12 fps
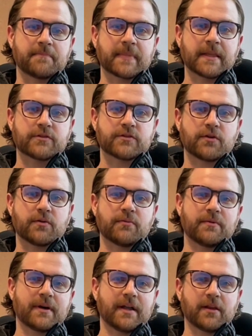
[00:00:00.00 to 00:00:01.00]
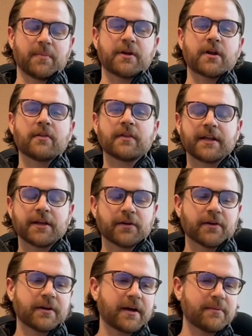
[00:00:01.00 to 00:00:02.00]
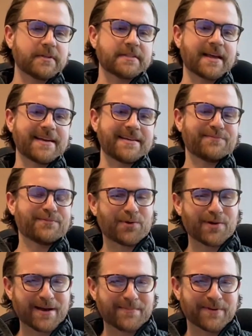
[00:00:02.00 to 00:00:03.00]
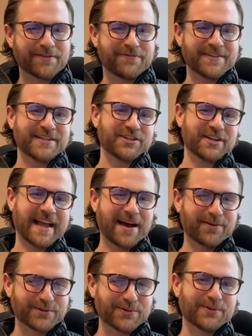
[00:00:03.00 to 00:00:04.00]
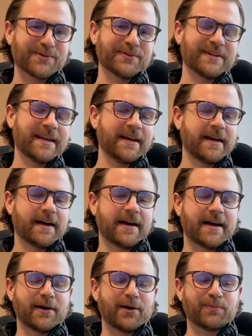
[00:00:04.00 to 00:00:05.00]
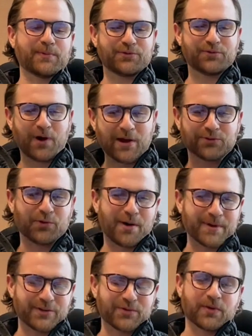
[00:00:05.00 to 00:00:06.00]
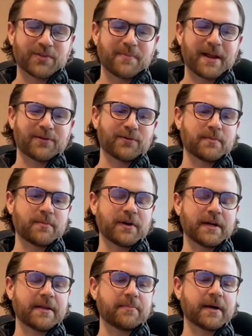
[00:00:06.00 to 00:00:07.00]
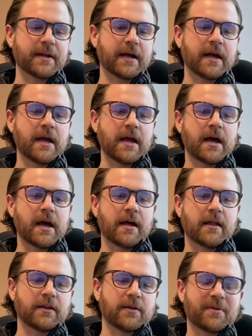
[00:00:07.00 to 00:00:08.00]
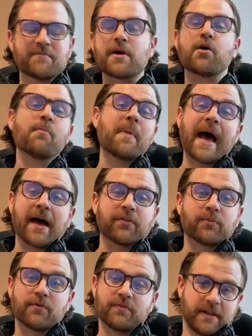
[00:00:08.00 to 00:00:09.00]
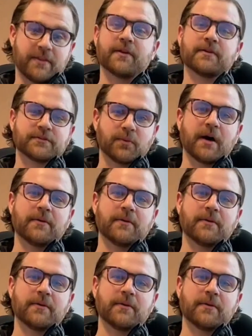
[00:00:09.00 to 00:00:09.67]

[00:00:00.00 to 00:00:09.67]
So a little bit nonlinear, I would say. Growing up in a physician household helped draw me toward the medical community, but a little bit of my own path woven in there as well.